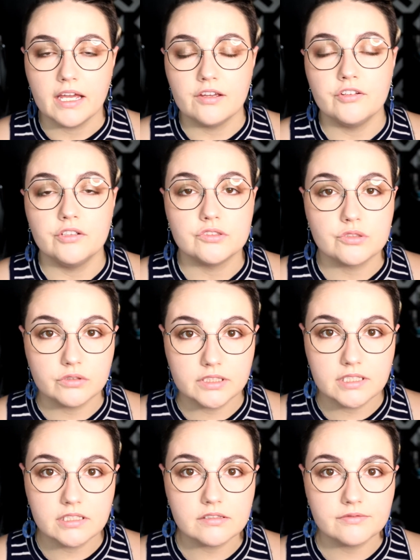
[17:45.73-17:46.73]
If you
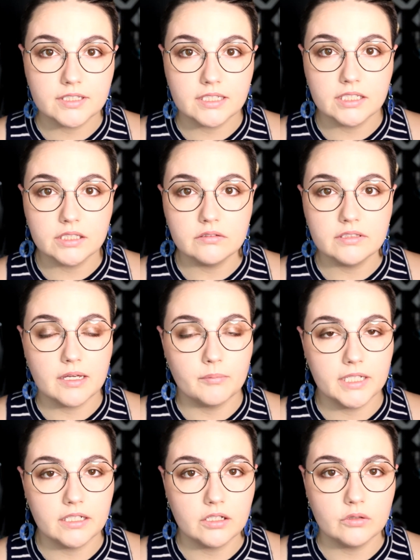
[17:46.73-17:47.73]
enjoyed this video, let
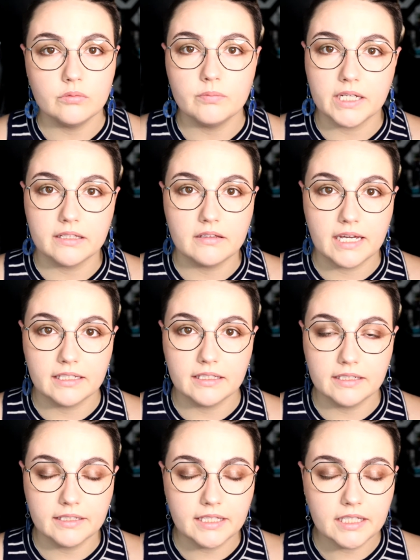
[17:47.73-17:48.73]
me know by
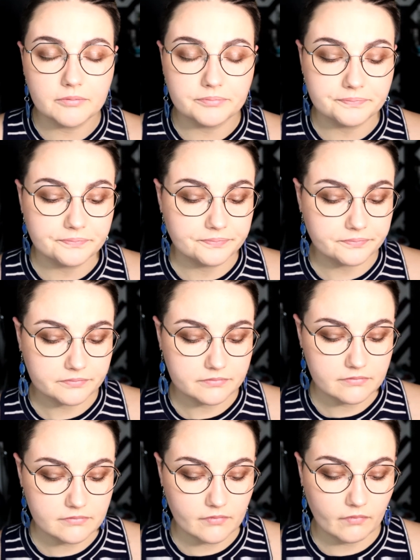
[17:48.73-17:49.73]
liking it,
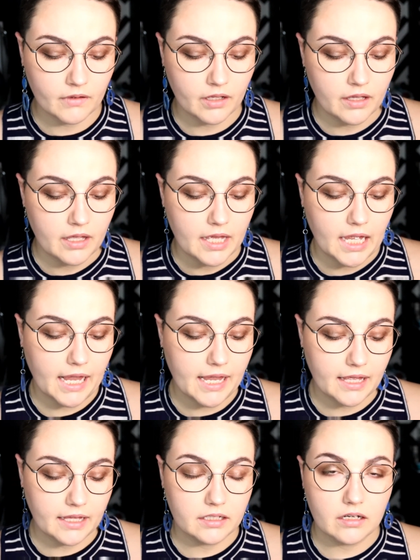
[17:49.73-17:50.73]

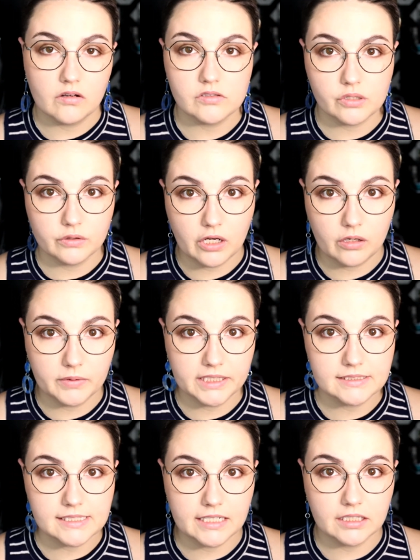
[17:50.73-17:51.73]
and also
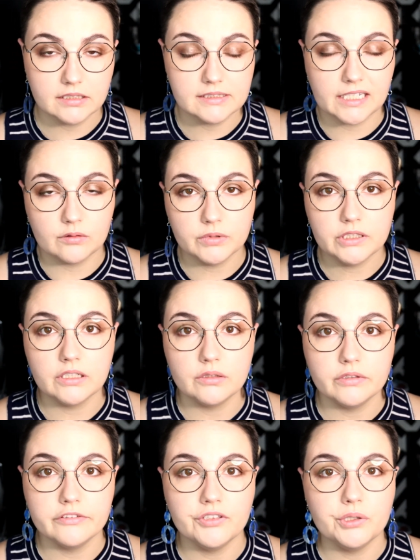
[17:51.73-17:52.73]
commenting down
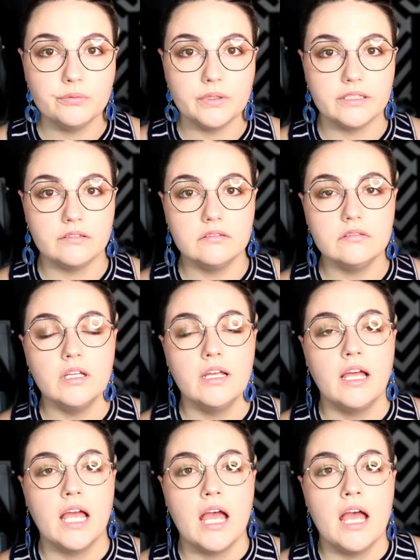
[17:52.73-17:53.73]
below if you will.
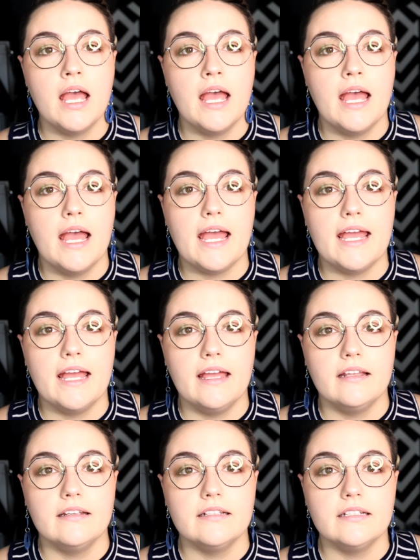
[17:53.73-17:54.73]

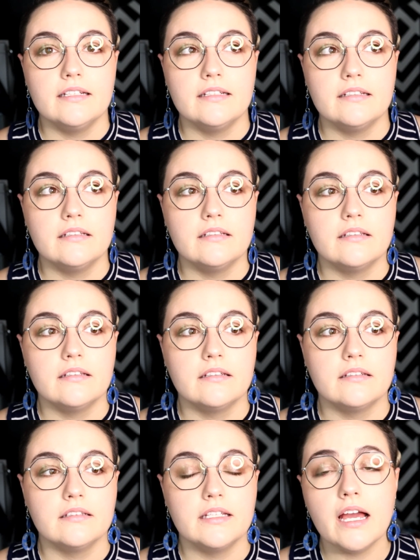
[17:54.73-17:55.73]
And
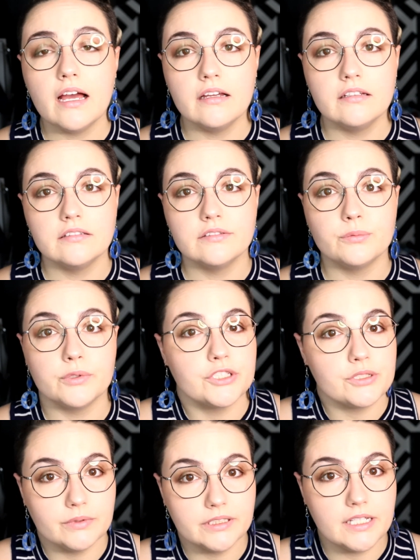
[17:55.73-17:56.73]
yeah,
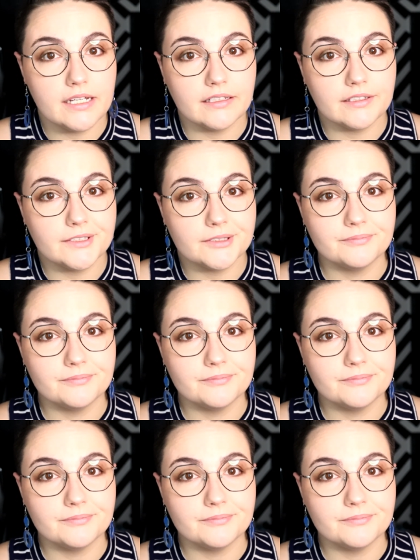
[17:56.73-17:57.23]
wish me luck.